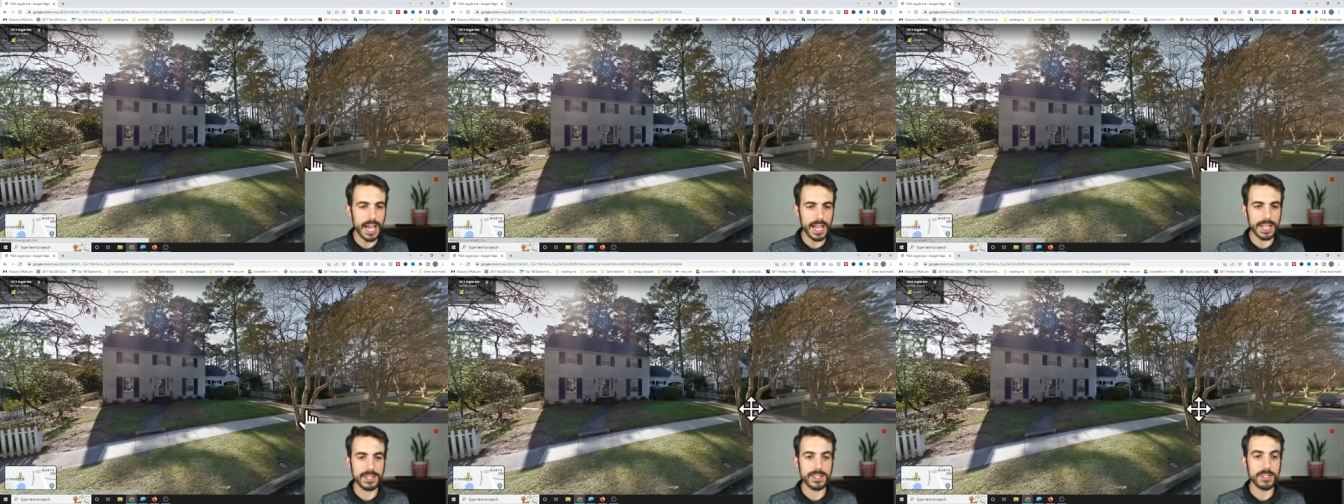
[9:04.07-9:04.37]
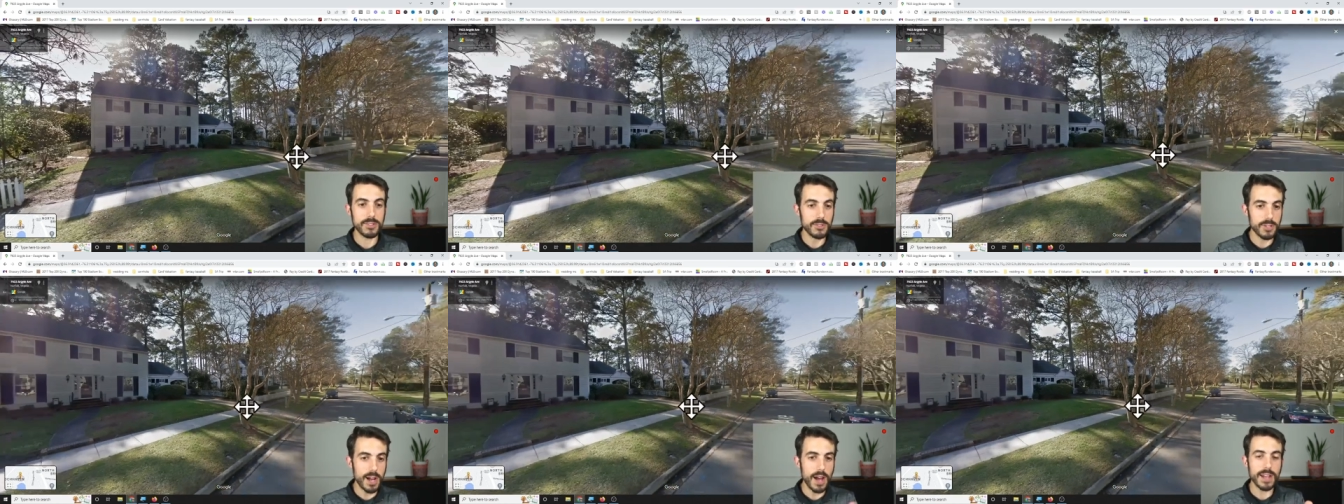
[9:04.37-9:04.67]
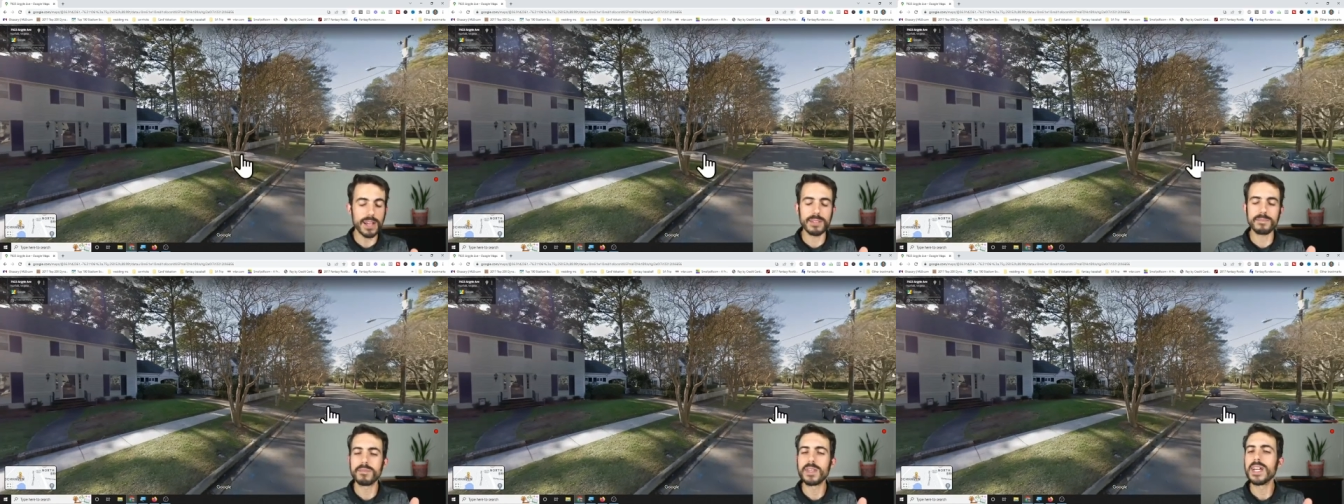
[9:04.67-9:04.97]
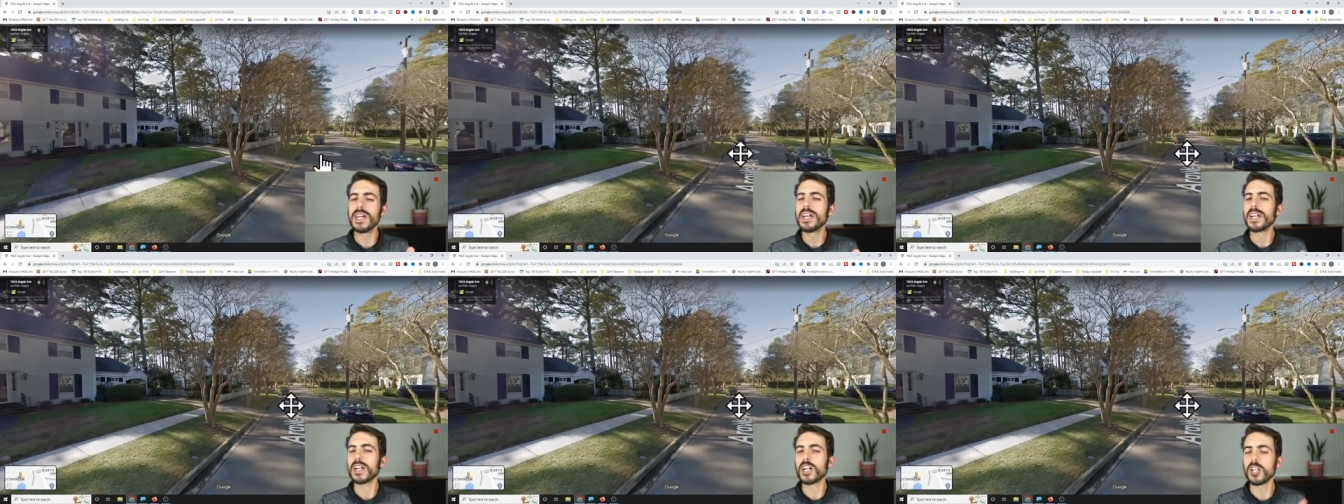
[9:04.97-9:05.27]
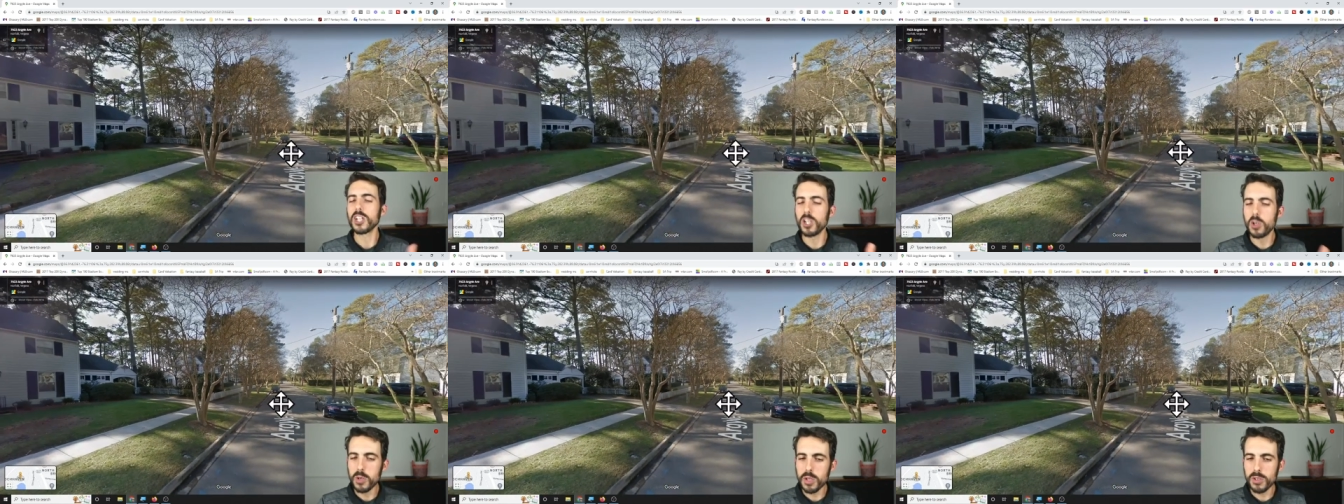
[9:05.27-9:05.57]
nice. You're talking
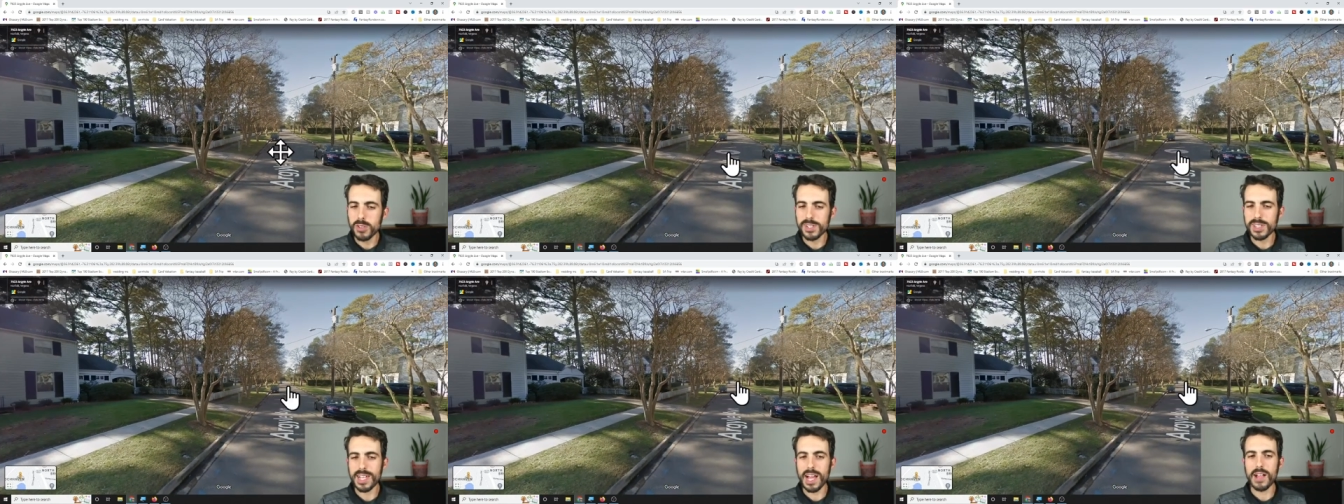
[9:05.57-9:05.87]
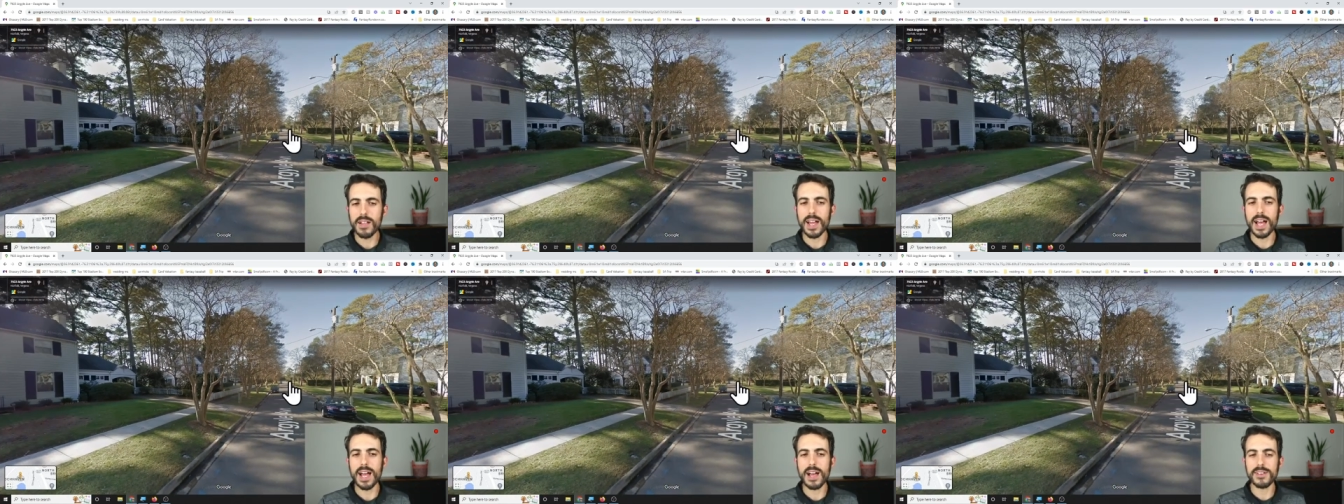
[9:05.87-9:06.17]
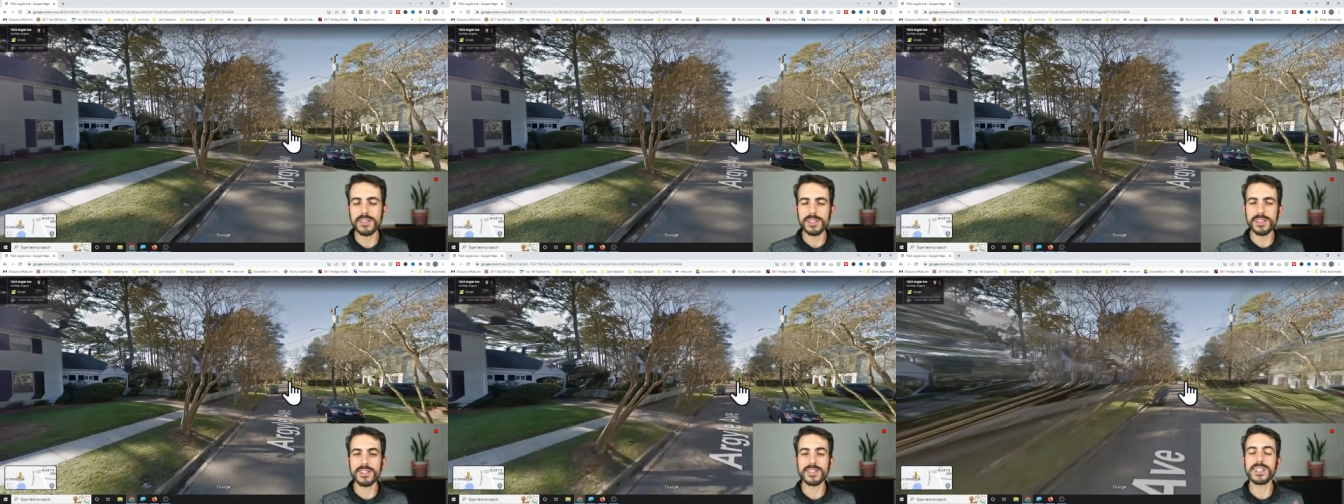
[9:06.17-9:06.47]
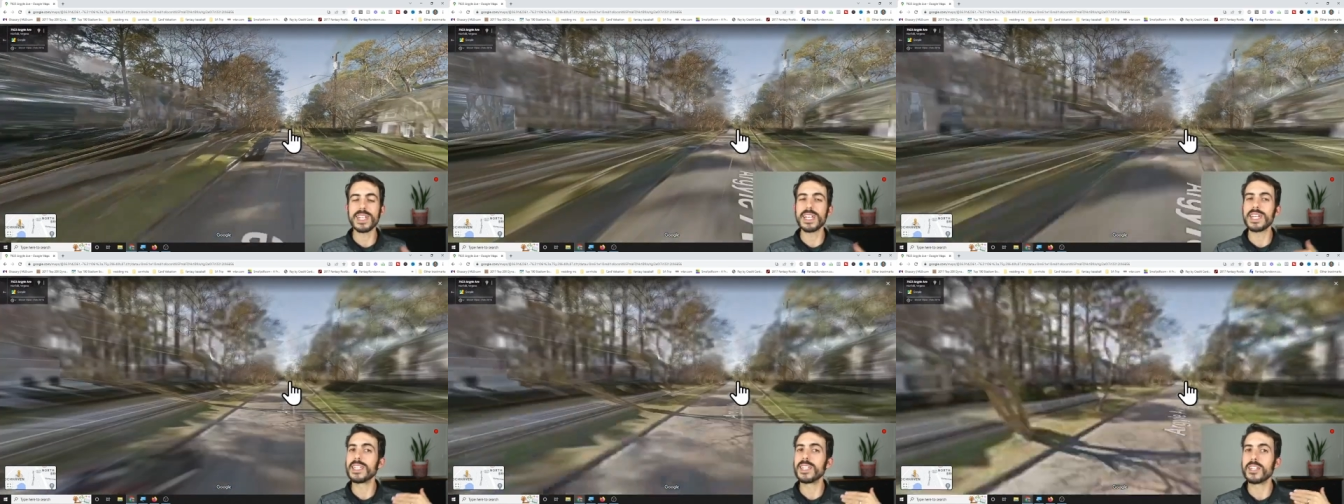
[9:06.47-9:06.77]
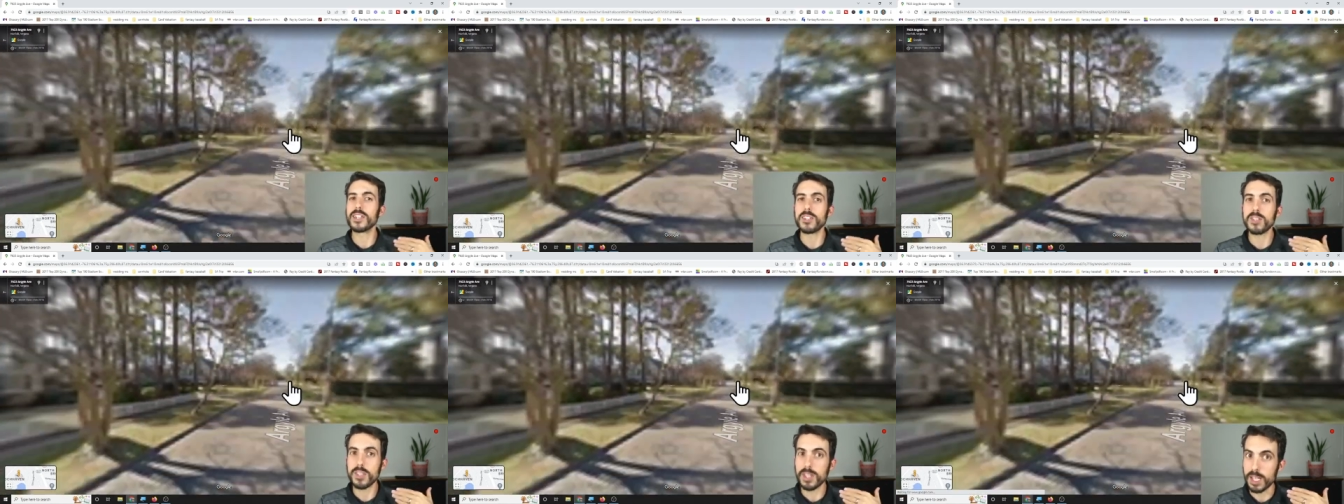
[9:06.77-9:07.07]
colonial style houses in the,